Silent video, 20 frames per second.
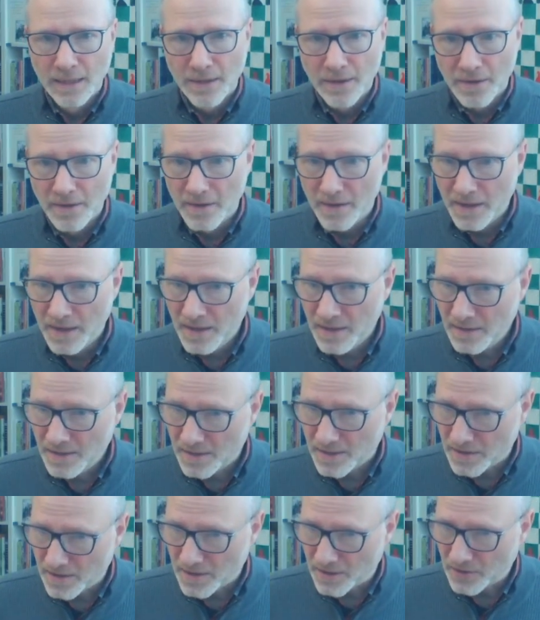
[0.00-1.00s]
This
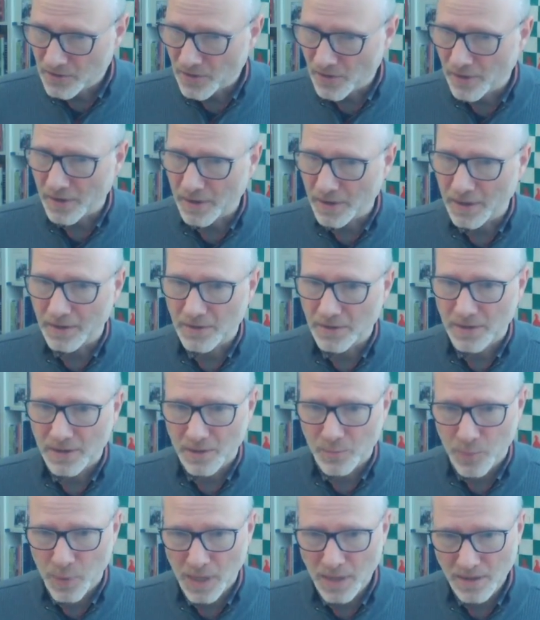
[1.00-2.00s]
is a target.
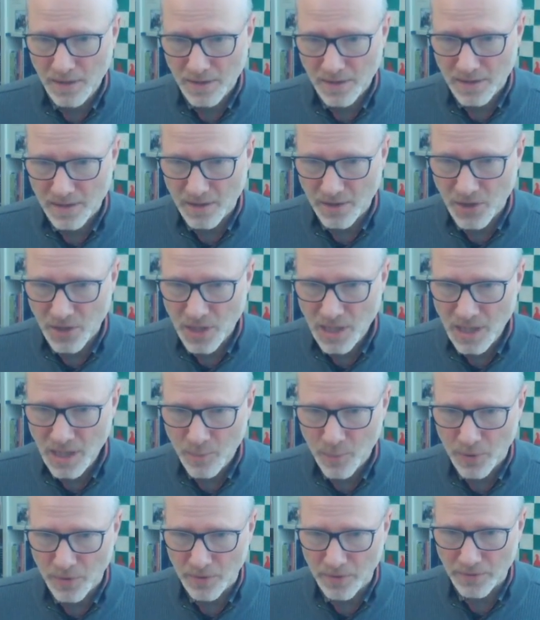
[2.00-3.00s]
It pins the
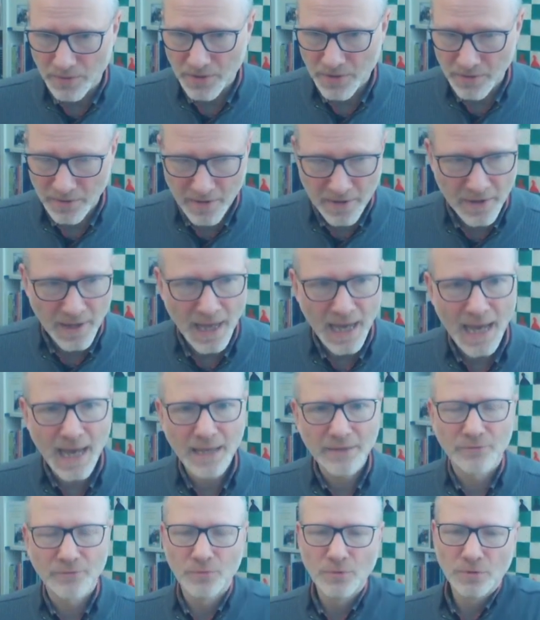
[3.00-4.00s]
g-pawn, so
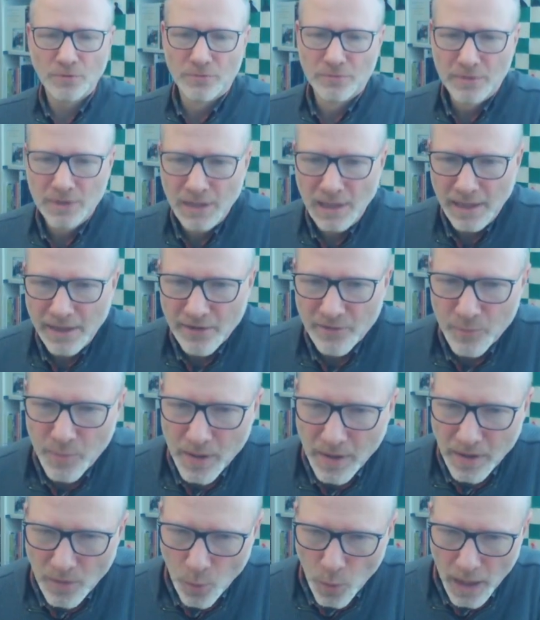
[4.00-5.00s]
that would really have
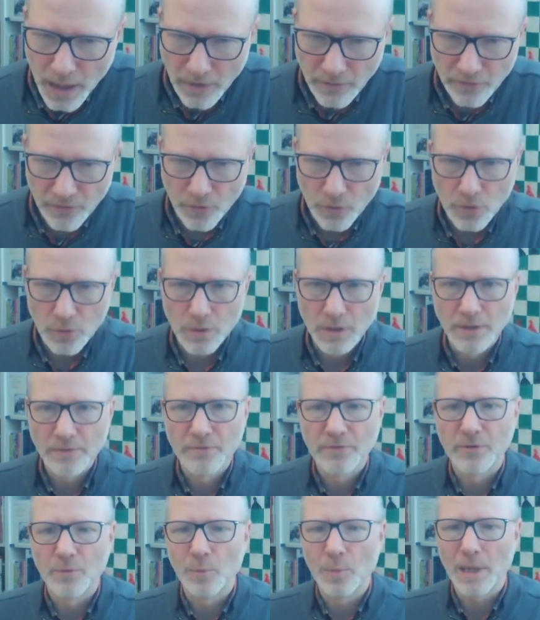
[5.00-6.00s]
been the way forward
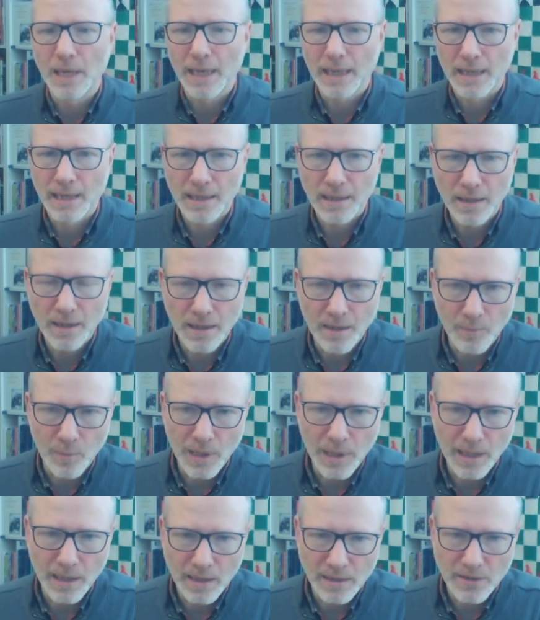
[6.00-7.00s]
for black. Yeah,
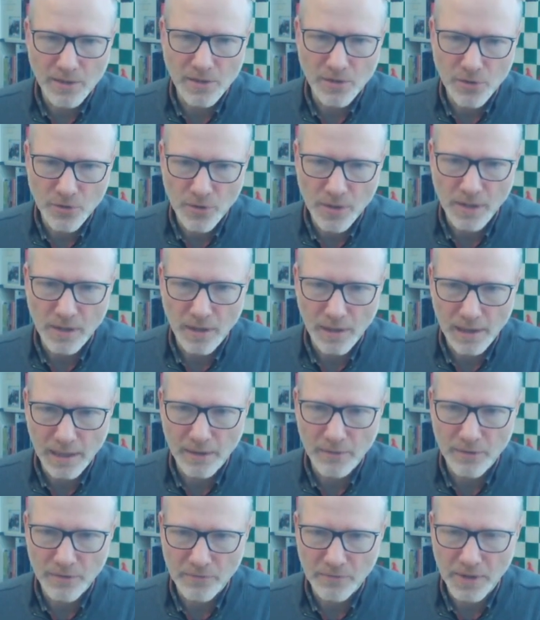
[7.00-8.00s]
black is enjoying a
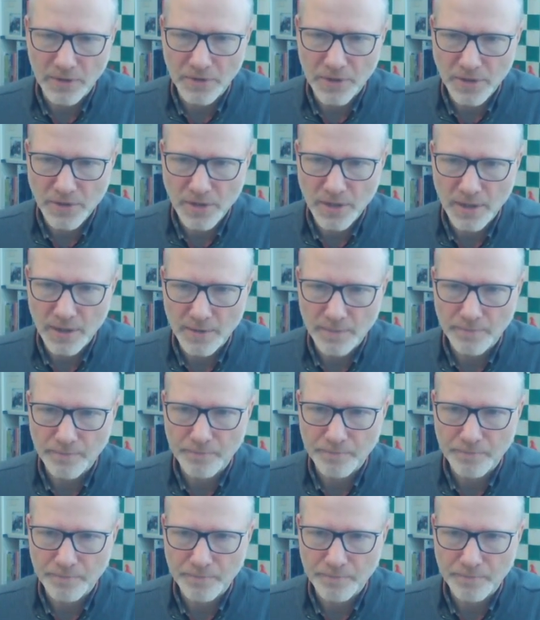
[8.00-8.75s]
clear advantage here.